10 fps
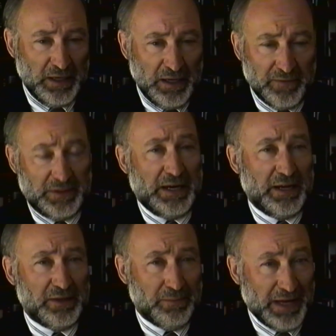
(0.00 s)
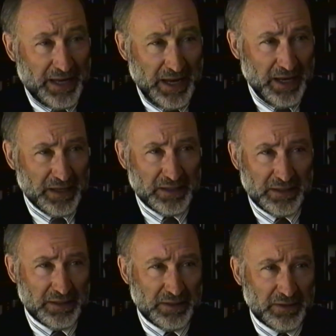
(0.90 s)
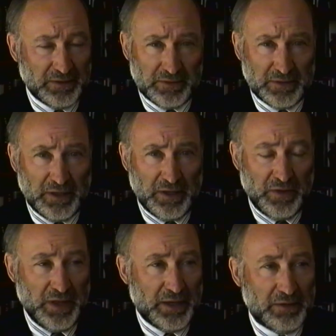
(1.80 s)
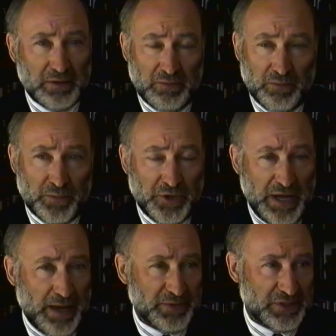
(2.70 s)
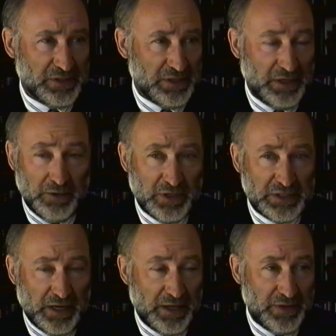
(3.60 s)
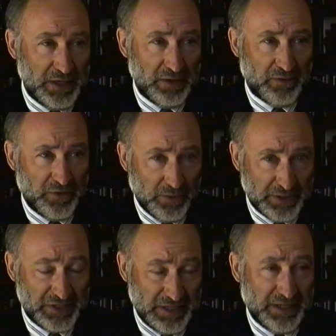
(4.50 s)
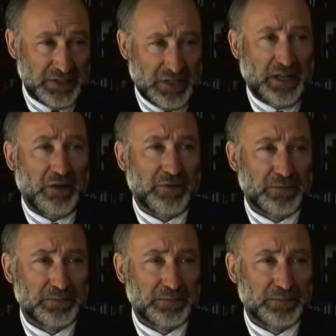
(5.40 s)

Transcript: If not on the body, then perhaps it was on the film cassette itself.